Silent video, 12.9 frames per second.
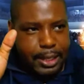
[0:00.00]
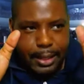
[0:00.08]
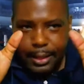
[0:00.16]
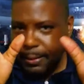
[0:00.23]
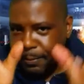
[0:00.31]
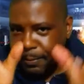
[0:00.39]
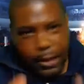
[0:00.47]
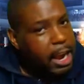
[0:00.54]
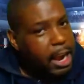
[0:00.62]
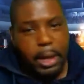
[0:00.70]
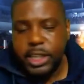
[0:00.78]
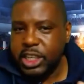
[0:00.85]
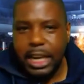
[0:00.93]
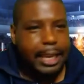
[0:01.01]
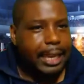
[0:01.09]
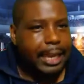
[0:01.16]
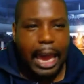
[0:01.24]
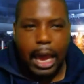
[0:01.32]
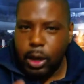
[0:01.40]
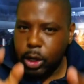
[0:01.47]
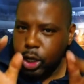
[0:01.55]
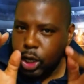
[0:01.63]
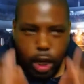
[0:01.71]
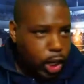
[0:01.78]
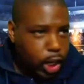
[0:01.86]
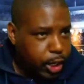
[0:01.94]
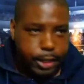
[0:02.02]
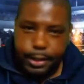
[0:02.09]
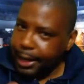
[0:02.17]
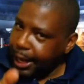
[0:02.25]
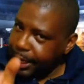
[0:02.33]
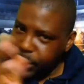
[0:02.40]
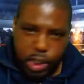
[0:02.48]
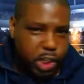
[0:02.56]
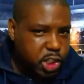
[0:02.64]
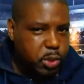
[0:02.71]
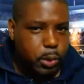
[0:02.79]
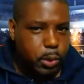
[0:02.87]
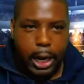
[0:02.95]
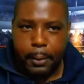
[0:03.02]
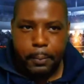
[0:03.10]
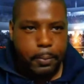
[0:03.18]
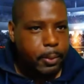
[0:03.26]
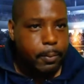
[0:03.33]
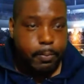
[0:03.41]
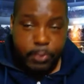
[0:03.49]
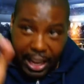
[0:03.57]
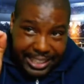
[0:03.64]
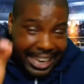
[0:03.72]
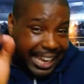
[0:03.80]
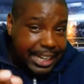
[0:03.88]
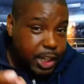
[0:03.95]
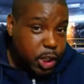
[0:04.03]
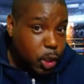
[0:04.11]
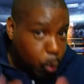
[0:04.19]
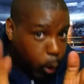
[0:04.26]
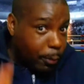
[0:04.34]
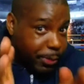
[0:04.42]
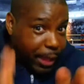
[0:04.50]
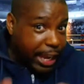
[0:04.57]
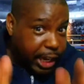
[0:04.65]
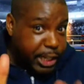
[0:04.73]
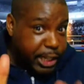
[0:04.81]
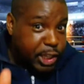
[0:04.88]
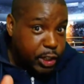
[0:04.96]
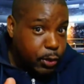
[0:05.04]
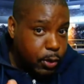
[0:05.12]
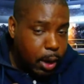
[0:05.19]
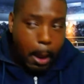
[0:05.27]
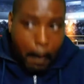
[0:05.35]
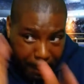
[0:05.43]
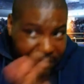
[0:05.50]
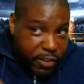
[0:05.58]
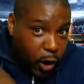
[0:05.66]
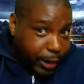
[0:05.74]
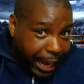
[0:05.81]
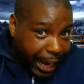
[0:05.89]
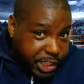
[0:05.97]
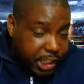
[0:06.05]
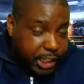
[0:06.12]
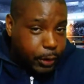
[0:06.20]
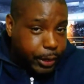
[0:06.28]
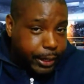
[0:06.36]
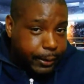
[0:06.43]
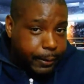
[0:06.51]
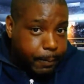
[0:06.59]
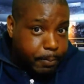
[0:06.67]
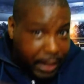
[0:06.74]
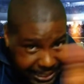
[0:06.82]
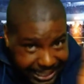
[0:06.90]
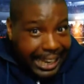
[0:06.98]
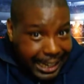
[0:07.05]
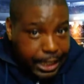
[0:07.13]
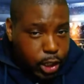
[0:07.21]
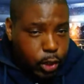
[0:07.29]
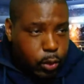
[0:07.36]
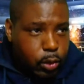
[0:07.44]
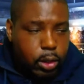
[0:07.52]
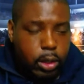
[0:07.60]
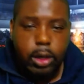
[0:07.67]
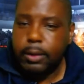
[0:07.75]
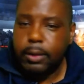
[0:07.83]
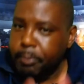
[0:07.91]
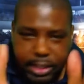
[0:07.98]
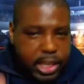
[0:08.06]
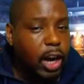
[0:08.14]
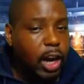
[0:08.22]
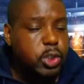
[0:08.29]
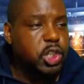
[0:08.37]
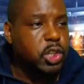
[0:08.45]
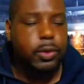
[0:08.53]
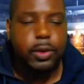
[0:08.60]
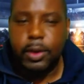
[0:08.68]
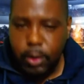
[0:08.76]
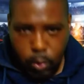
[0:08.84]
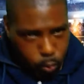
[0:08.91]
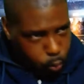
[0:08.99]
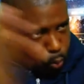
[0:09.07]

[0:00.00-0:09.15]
Very much like how Hearn and Joshua are. They're telling you what they're going to do before they actually do it. They're telling you. They told you, we'll